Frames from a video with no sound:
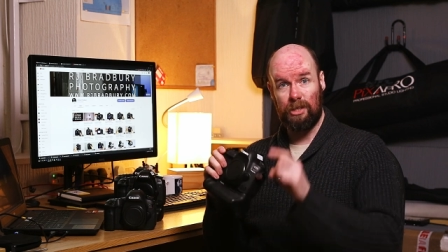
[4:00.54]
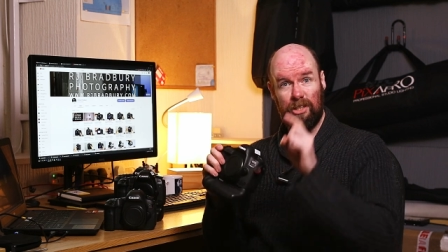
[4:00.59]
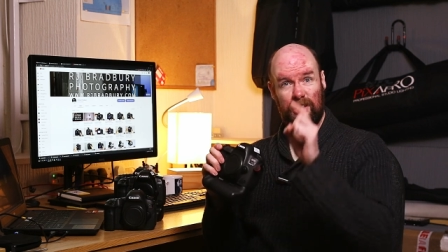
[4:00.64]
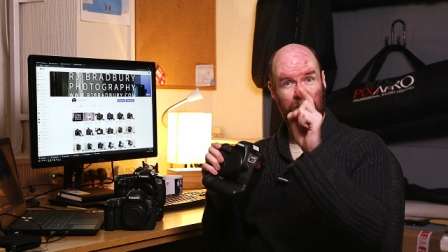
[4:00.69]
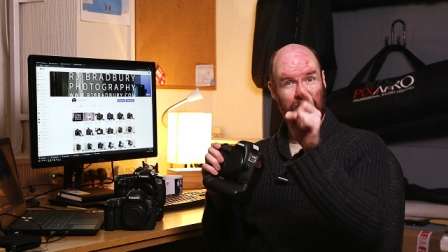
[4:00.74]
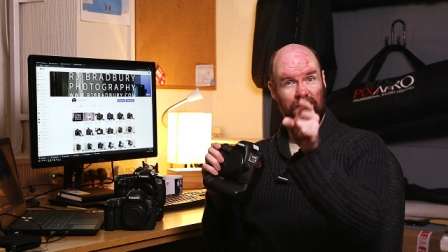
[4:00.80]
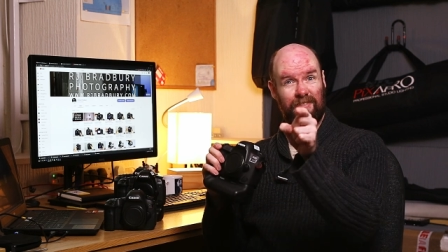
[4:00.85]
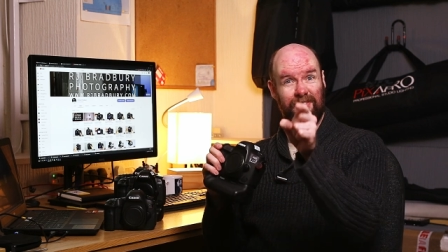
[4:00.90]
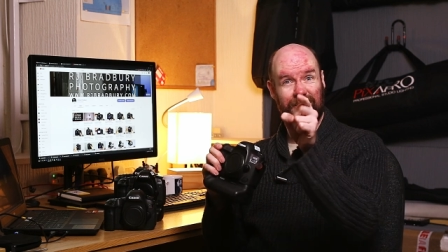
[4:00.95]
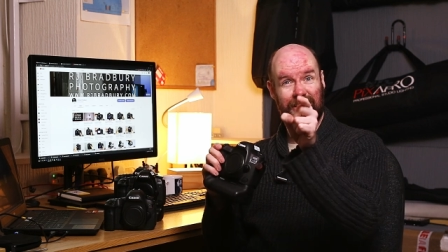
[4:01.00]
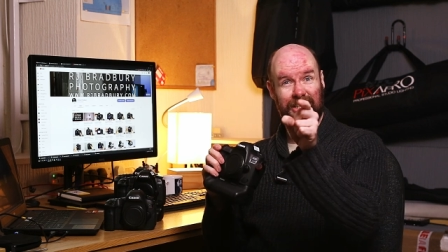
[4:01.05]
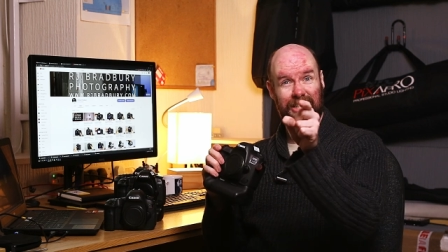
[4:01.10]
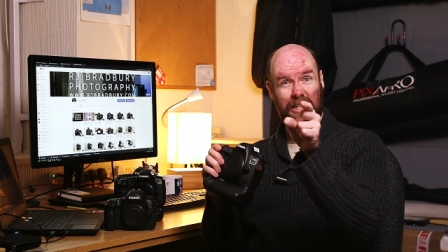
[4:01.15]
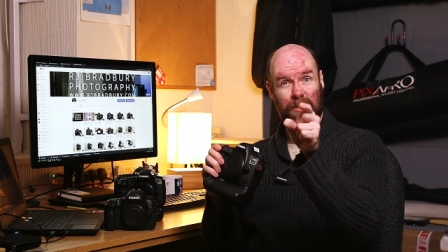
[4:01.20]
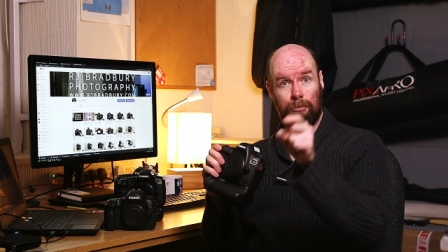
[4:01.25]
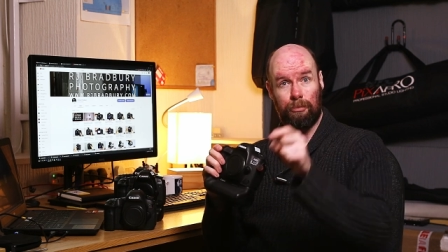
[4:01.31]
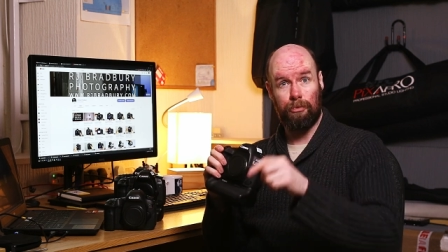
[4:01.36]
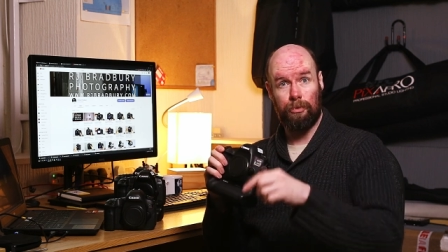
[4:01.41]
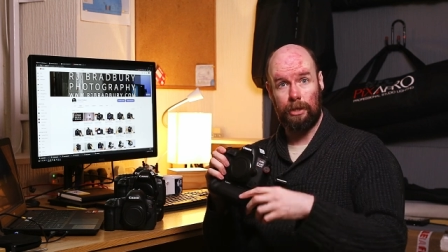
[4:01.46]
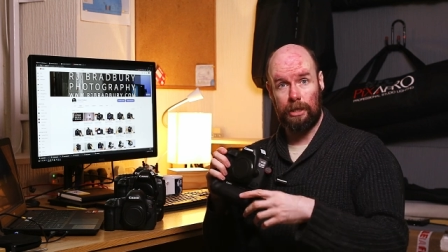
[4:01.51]
which this
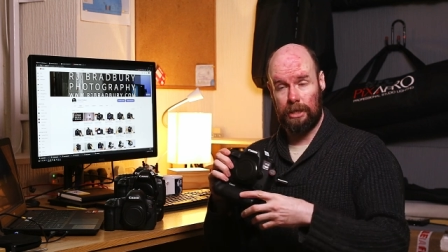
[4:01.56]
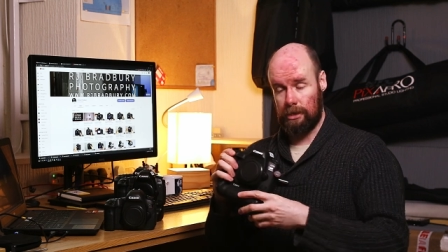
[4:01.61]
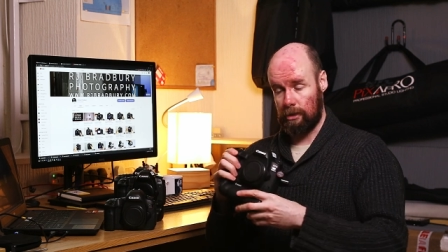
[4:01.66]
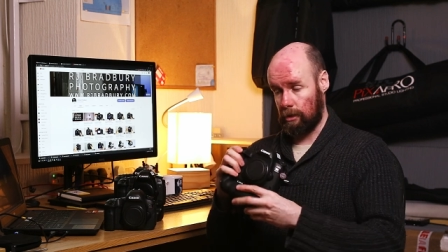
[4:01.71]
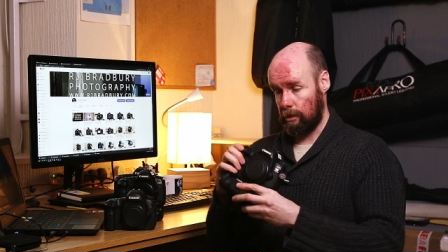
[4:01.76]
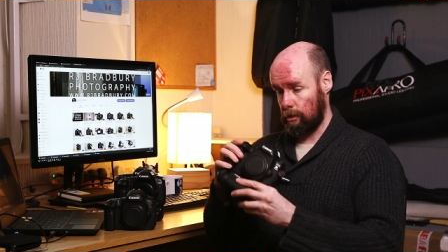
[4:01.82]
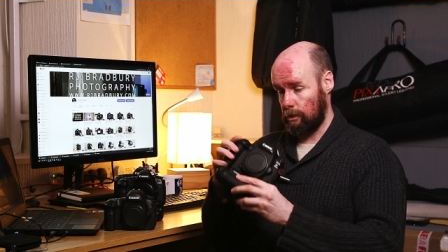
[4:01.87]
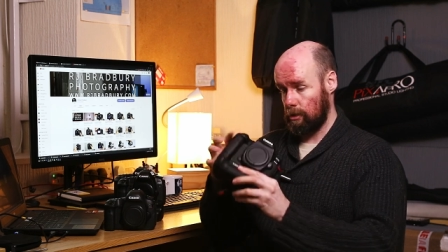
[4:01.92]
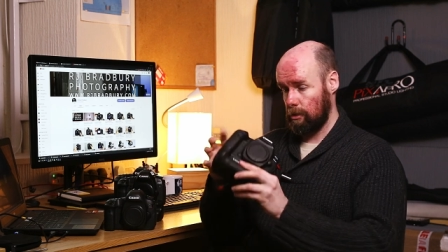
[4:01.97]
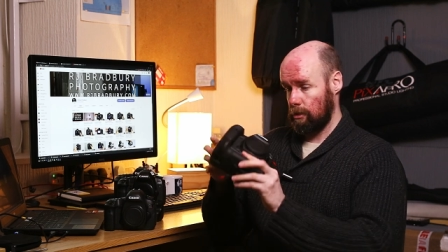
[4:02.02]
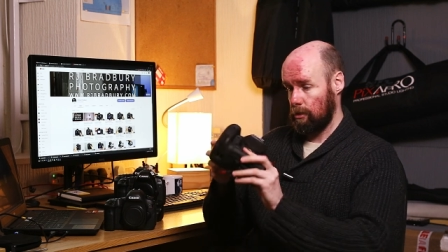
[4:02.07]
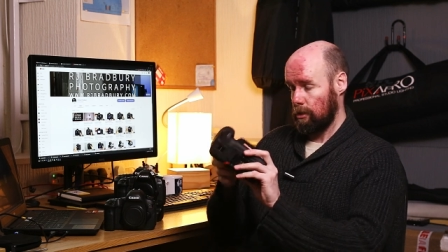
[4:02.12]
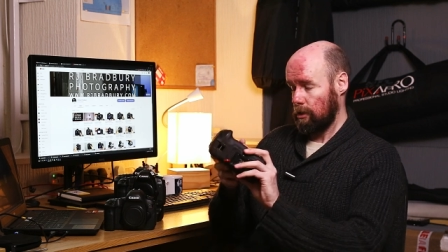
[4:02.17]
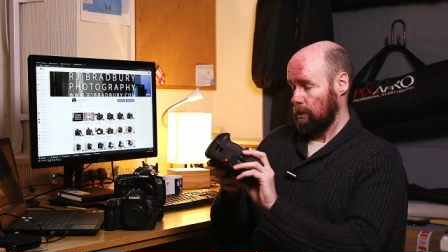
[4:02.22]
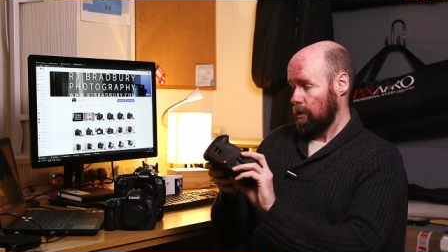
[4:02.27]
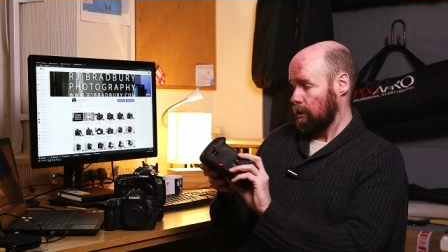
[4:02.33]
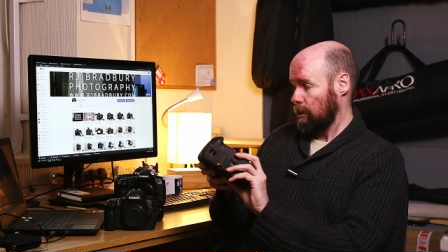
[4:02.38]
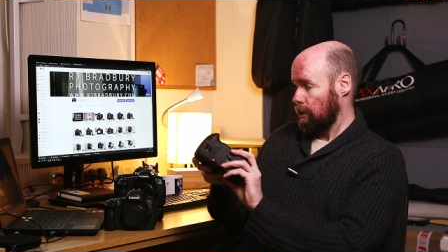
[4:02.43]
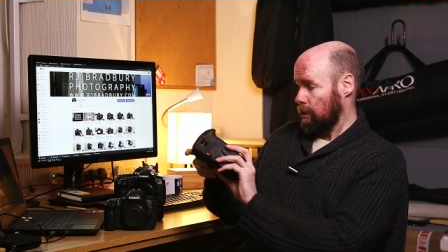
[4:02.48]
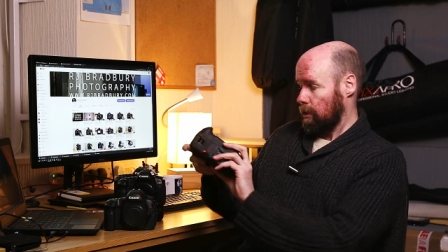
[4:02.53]
M3 hasn't got.
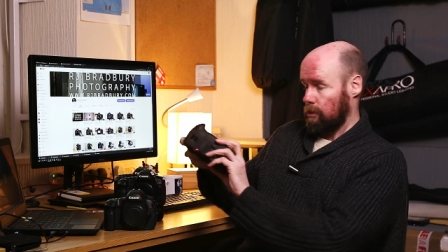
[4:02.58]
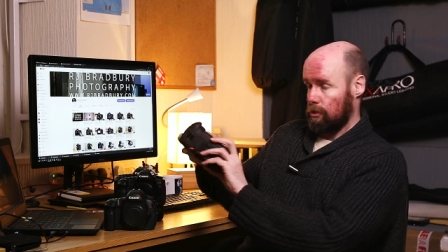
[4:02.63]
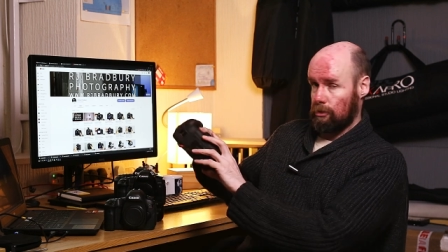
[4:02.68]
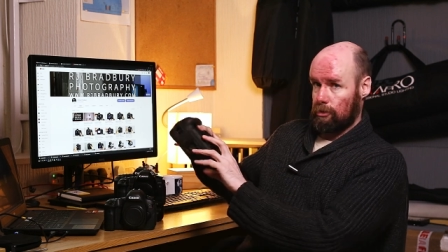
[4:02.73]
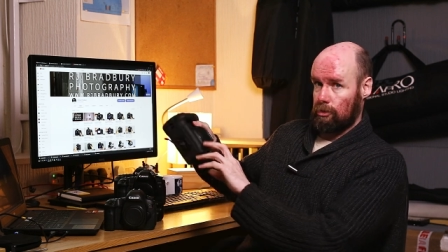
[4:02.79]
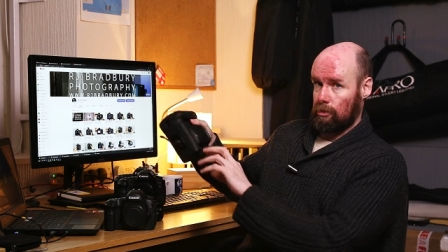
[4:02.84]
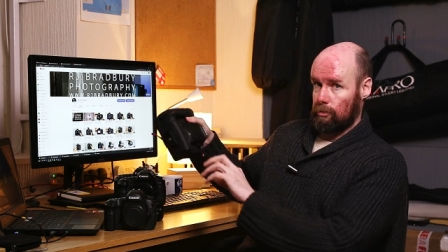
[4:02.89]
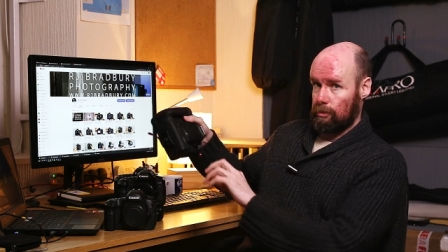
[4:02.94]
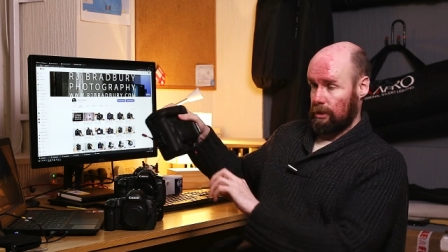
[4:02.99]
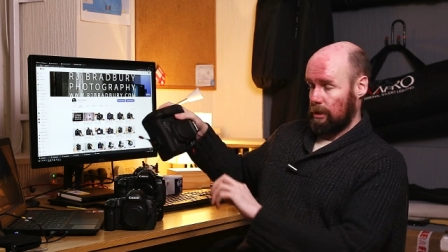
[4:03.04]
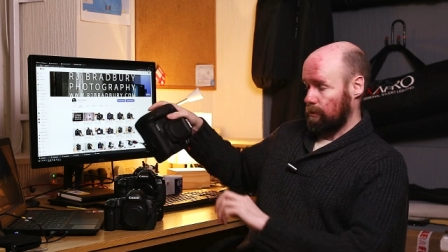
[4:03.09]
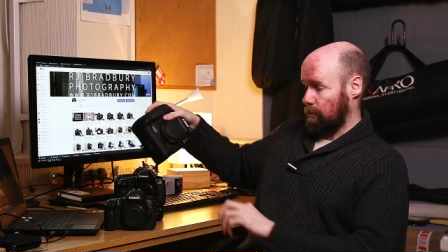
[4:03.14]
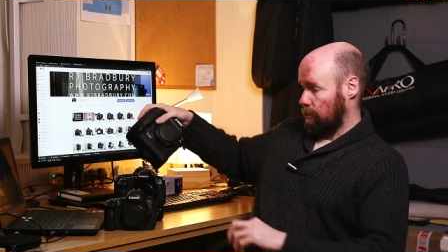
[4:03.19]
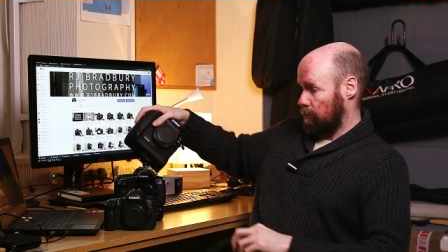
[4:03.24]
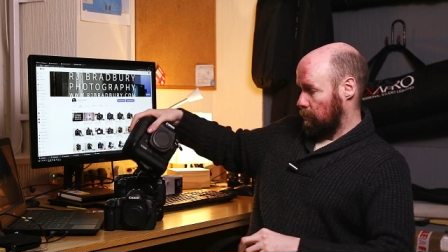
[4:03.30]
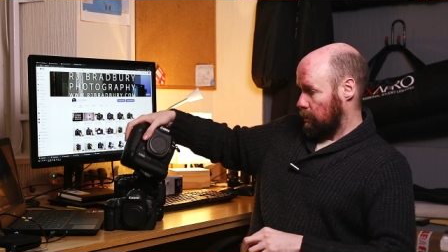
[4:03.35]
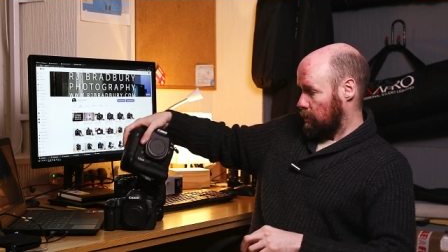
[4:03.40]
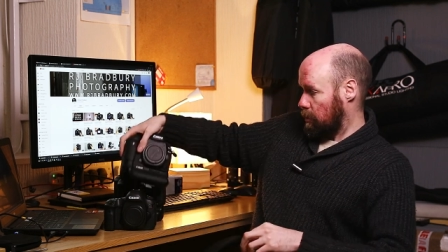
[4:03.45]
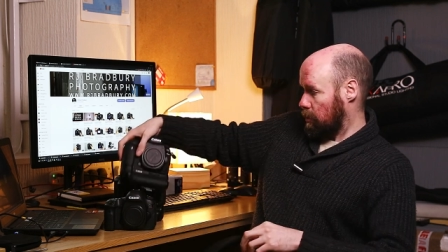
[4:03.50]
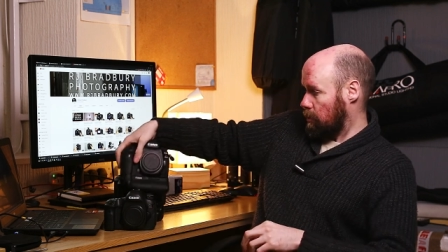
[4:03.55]
So sometimes it
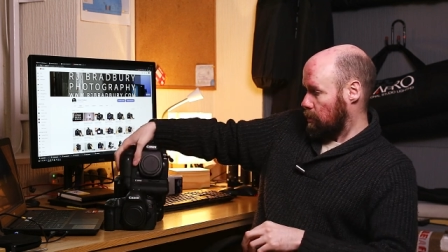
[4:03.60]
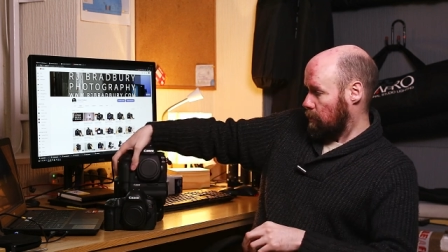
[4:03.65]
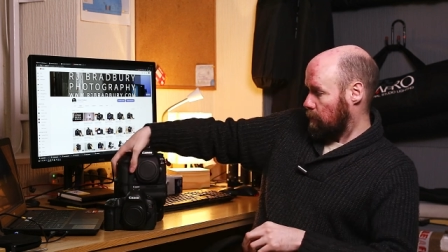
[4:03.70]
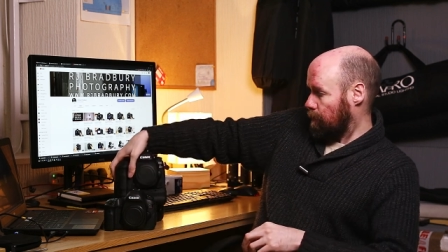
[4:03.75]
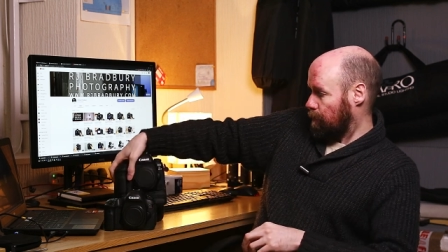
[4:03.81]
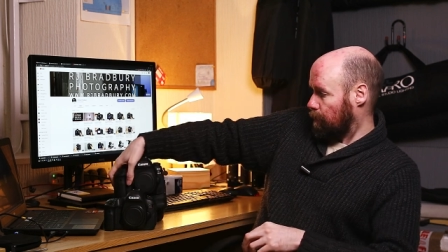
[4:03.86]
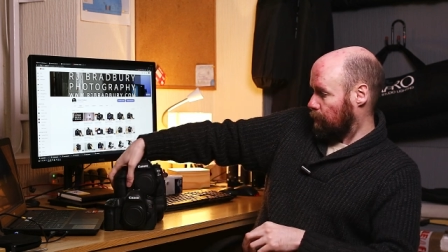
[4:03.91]
misses.